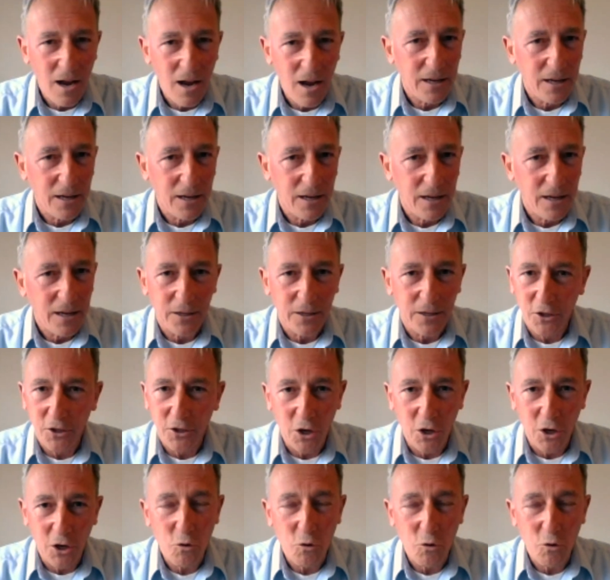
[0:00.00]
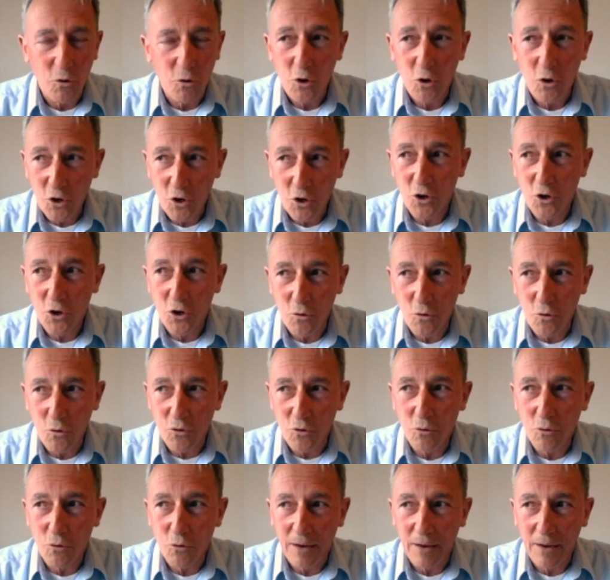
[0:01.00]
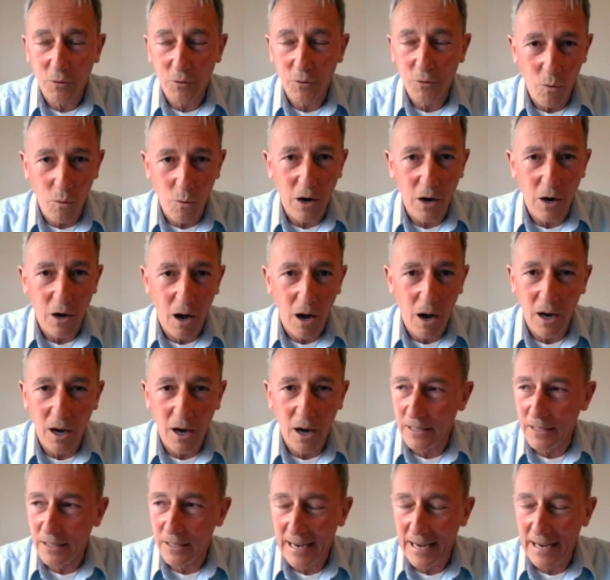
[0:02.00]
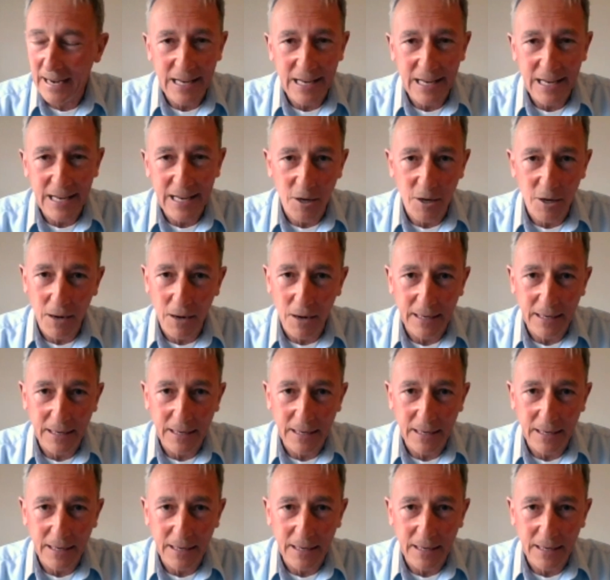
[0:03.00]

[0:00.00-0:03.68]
You know, you have to work hard at any airplane